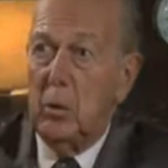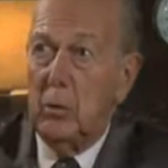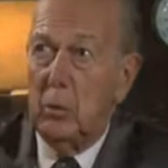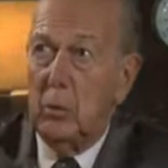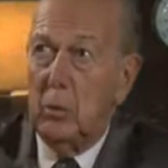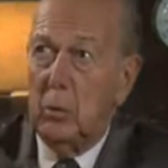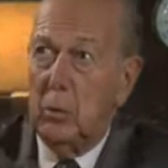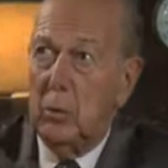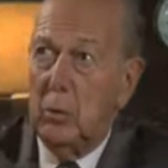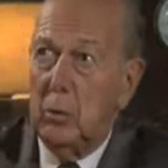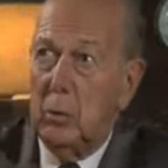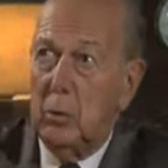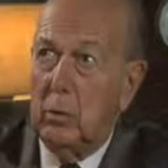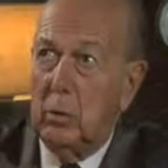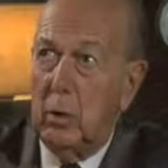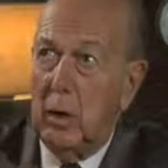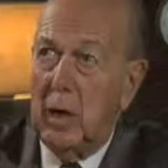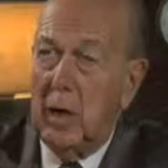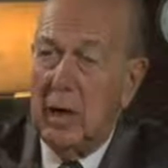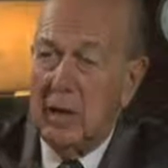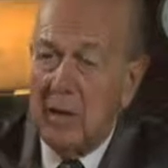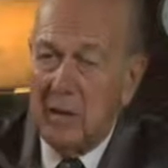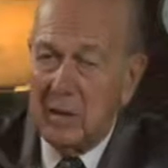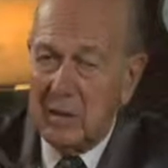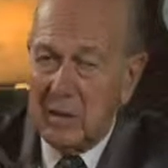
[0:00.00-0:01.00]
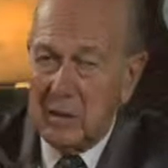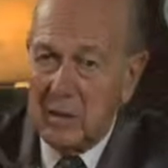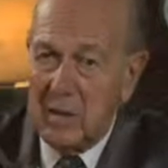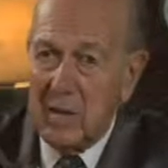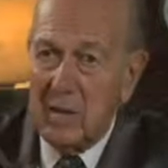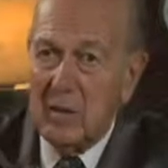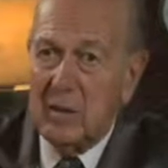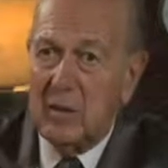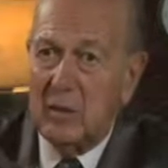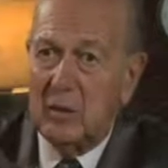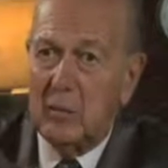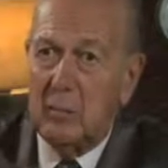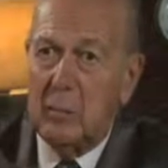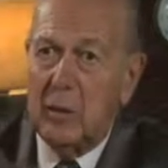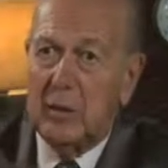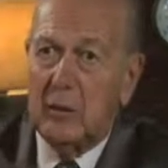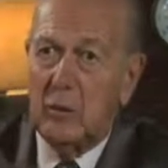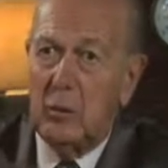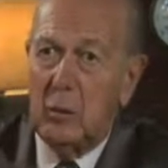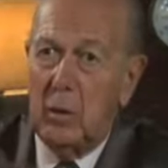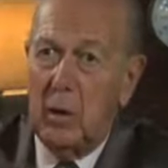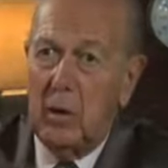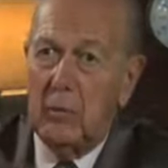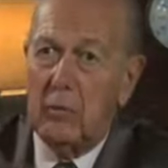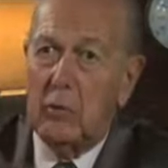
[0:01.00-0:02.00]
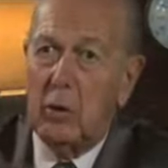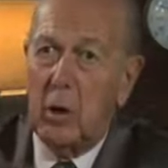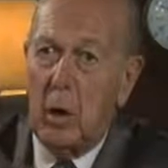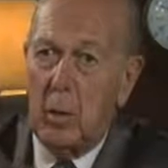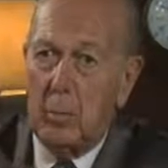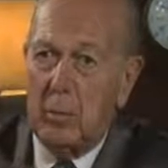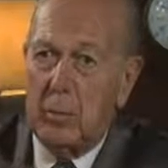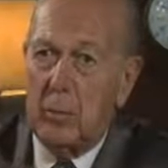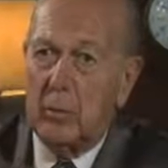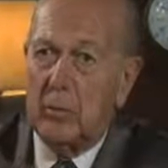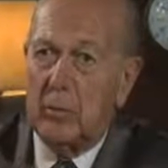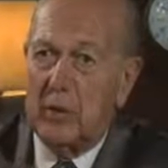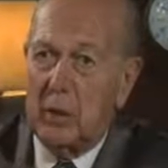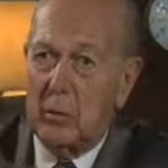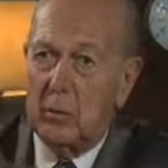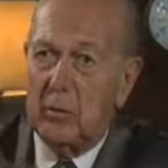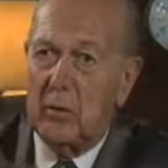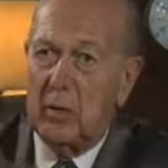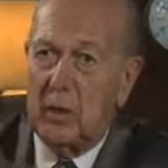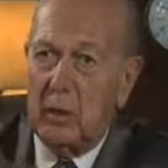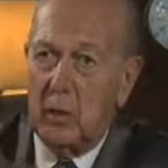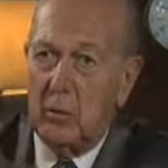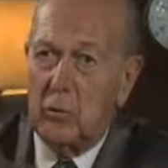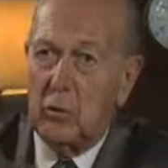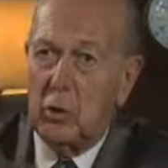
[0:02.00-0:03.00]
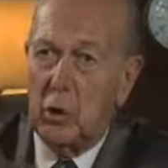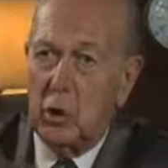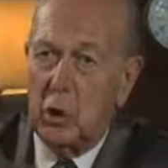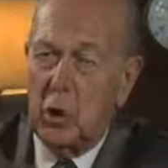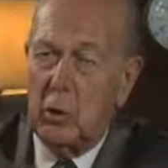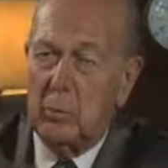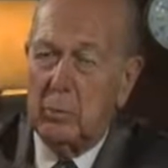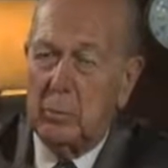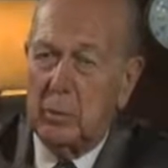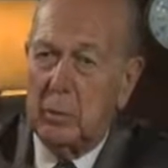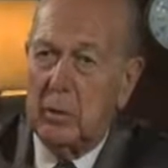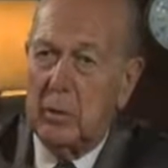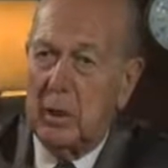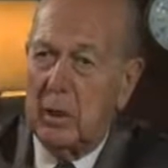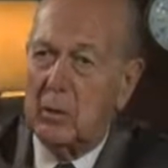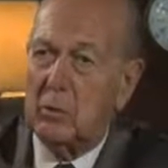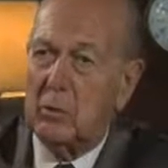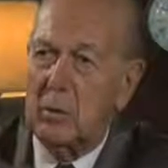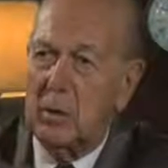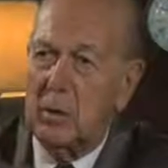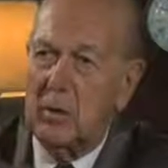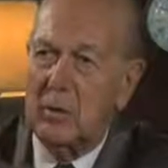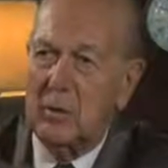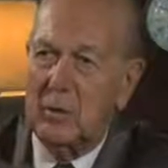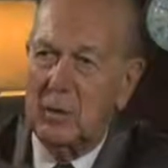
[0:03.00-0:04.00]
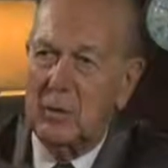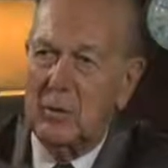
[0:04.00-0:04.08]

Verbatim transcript: So uh, I didn't expect to have campus outside of Europe, actually.